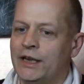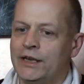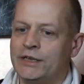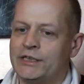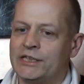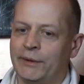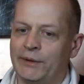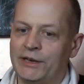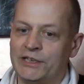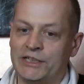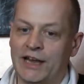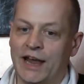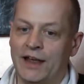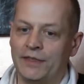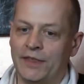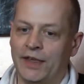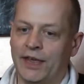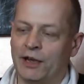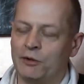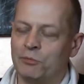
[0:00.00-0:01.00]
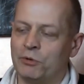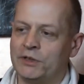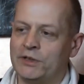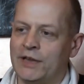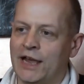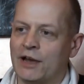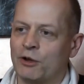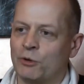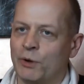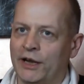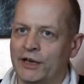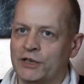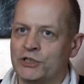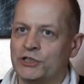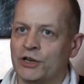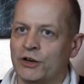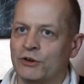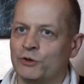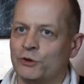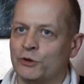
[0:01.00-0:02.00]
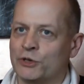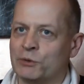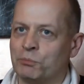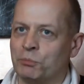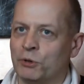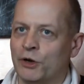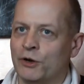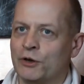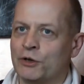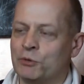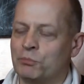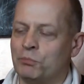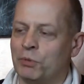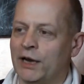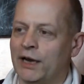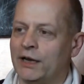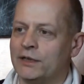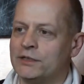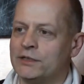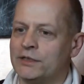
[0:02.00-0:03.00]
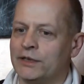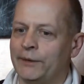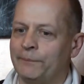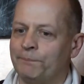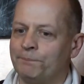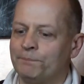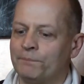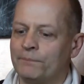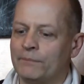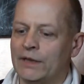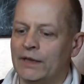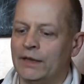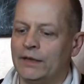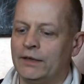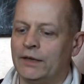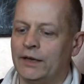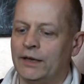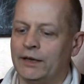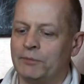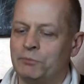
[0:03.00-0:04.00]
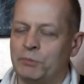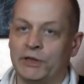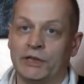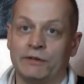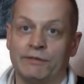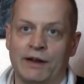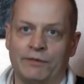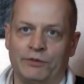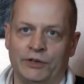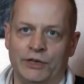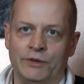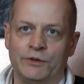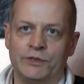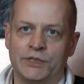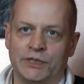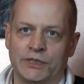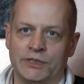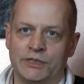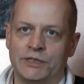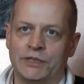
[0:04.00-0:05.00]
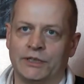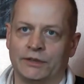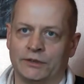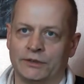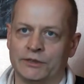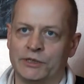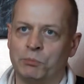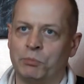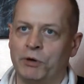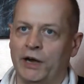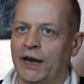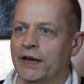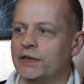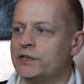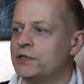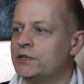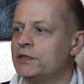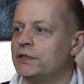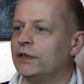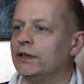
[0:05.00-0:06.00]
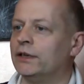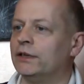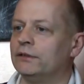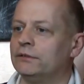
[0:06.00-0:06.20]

So it sat there with now quite a strong order book, but the revenues are still depressed.